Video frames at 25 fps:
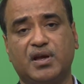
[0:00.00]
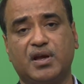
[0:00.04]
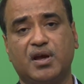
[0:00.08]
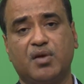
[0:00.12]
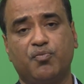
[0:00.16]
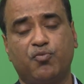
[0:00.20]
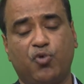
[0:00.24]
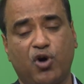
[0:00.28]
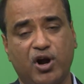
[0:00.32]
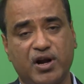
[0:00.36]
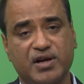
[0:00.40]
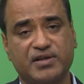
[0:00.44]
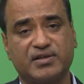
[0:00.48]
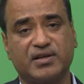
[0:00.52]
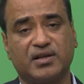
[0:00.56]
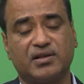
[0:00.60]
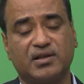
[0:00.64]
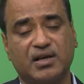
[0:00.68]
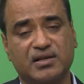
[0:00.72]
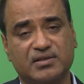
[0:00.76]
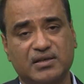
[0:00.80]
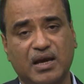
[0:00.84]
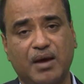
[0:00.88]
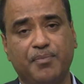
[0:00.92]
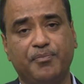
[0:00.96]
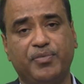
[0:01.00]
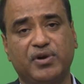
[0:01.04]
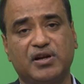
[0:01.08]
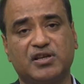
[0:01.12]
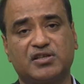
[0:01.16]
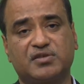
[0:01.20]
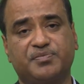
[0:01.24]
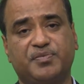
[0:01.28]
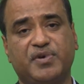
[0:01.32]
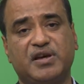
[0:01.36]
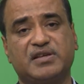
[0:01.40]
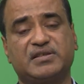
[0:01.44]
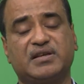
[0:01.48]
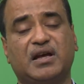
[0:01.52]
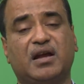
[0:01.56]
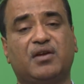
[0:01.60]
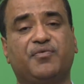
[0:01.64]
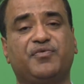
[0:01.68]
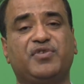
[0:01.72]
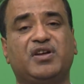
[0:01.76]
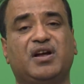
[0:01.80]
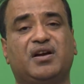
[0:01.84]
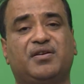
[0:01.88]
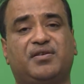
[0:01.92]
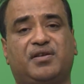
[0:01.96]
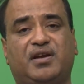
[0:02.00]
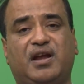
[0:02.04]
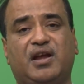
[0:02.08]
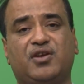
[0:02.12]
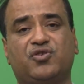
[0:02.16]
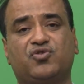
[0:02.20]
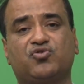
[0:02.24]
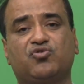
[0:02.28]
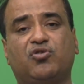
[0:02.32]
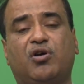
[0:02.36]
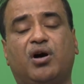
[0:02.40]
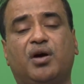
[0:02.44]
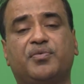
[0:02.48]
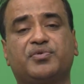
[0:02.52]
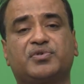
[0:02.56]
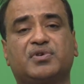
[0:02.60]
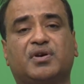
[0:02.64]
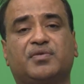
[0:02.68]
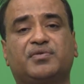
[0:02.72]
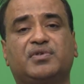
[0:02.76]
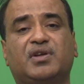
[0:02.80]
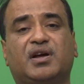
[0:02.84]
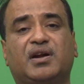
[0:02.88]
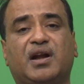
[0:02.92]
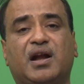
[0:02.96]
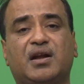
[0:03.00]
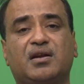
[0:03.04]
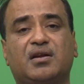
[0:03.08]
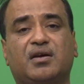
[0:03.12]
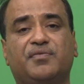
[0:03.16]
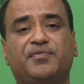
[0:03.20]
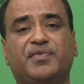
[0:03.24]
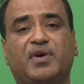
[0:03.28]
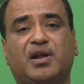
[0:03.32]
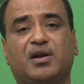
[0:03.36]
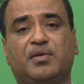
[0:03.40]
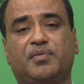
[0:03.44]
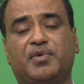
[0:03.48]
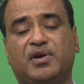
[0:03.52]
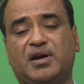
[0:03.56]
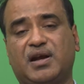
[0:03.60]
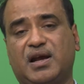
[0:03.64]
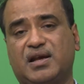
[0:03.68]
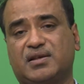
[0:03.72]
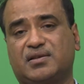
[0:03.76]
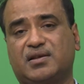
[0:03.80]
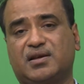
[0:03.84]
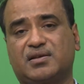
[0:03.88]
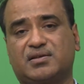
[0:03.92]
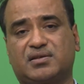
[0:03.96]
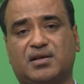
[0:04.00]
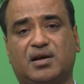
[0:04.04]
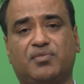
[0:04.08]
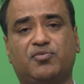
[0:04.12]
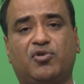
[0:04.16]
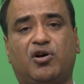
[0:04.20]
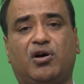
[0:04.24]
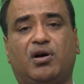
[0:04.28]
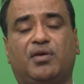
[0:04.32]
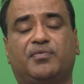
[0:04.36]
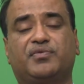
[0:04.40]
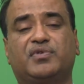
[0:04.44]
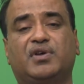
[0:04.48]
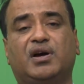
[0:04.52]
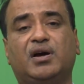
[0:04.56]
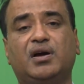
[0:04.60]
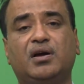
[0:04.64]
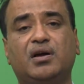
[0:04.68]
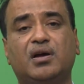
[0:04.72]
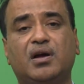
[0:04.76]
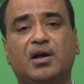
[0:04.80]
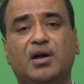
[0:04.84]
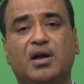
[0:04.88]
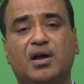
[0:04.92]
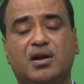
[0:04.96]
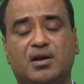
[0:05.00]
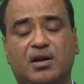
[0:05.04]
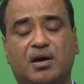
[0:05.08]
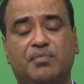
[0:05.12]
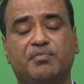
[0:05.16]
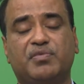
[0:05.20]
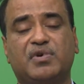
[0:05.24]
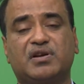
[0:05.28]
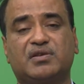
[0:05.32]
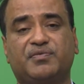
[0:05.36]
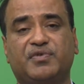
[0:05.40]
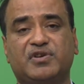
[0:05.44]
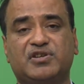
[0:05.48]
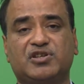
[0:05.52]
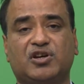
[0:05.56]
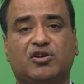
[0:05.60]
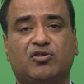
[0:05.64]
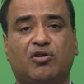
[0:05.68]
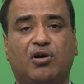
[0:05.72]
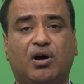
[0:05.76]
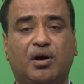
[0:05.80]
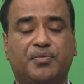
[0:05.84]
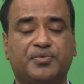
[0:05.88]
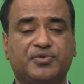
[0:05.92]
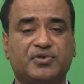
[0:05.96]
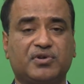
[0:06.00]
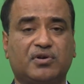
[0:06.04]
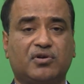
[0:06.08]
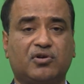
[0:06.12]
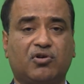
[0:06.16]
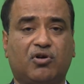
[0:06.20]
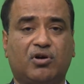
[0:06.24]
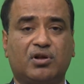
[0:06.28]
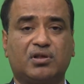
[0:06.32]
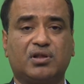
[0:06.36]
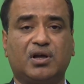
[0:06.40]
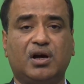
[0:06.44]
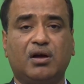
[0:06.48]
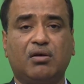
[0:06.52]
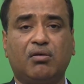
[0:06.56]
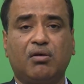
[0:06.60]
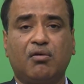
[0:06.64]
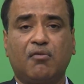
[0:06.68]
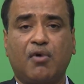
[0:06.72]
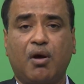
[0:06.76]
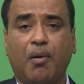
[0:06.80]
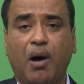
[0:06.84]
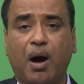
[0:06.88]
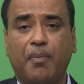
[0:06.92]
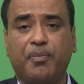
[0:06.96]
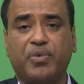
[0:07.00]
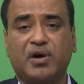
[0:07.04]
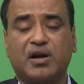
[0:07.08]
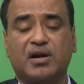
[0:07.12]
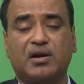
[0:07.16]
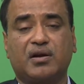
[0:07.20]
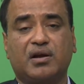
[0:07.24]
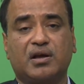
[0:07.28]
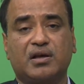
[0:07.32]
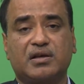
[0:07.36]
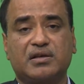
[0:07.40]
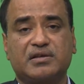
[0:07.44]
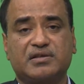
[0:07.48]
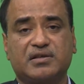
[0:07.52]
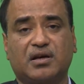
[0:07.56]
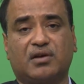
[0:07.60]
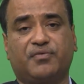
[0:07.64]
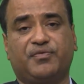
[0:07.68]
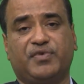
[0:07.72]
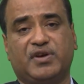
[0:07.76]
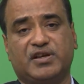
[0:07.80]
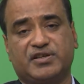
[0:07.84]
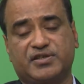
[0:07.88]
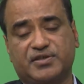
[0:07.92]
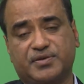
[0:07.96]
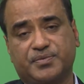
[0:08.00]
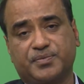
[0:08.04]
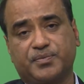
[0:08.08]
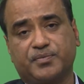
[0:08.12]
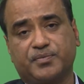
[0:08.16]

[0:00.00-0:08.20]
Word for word: points in the sample space and we are trying to observe the random variable as the sum of the numbers which are observed on the upper surface.